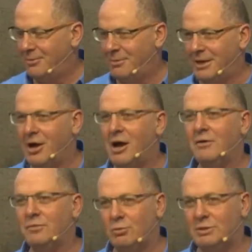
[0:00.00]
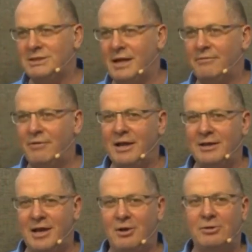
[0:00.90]
But afterwards, I
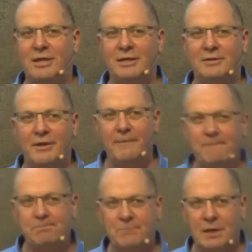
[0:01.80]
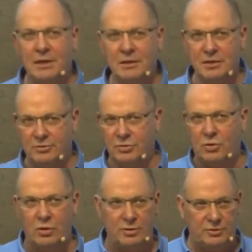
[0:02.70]
find out that the,
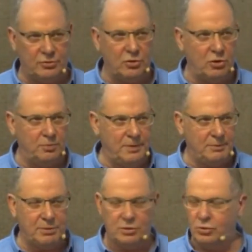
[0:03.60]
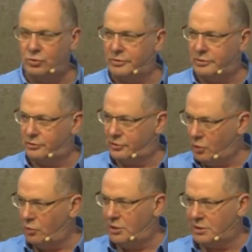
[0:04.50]
the scorpion produces
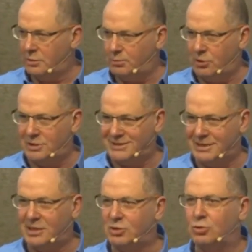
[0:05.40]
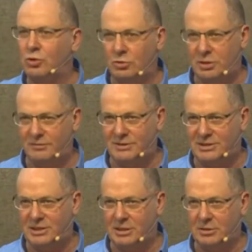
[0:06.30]
so little poison that you don't even
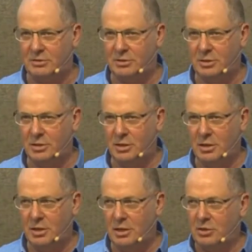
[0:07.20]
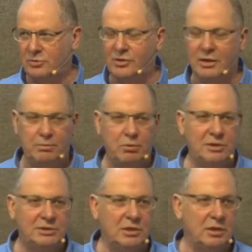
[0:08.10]
see it. You see, a
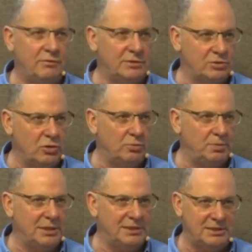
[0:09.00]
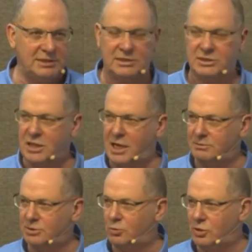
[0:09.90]
poison of a scorpion is six
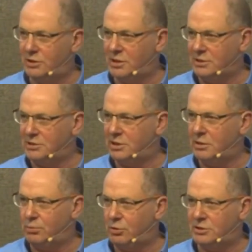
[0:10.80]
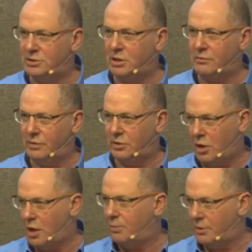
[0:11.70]
times more intense than a poison of a
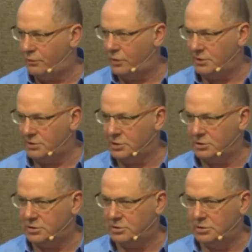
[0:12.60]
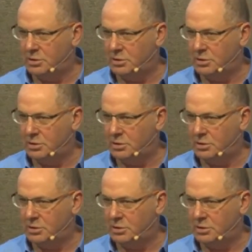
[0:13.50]
cobra, for instance.